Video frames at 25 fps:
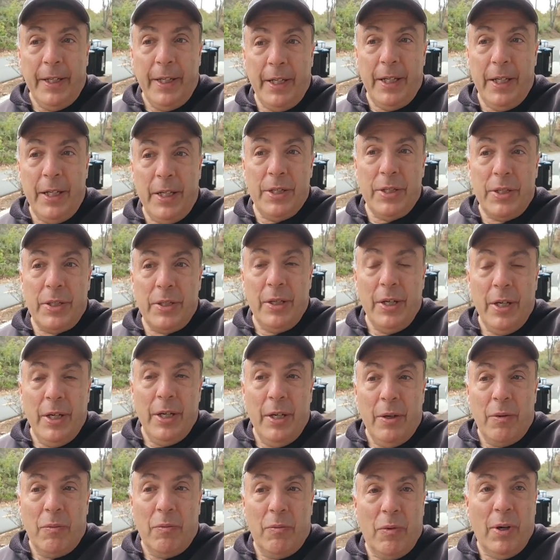is
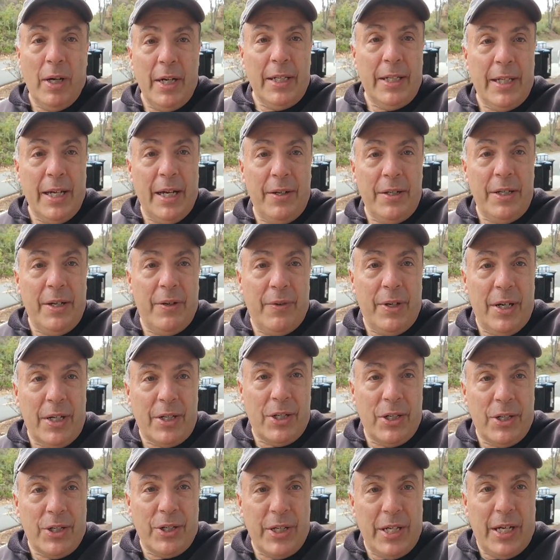write down your
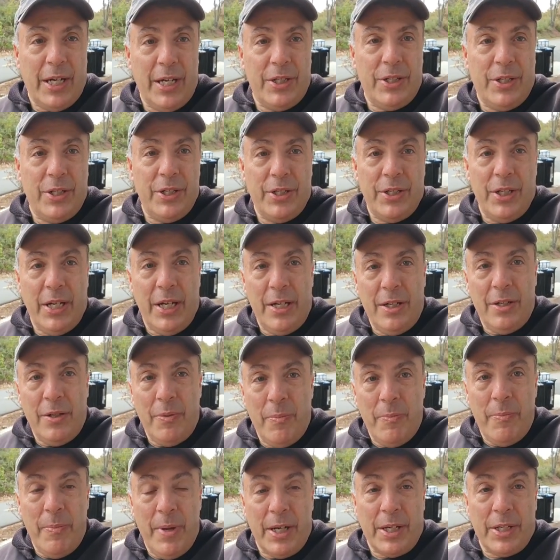exercises and
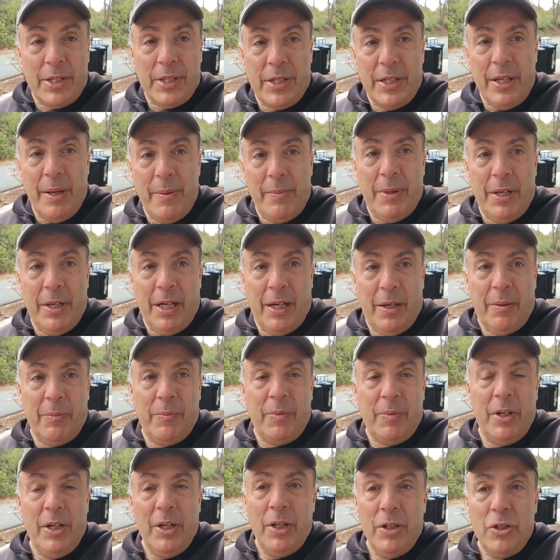mix them up.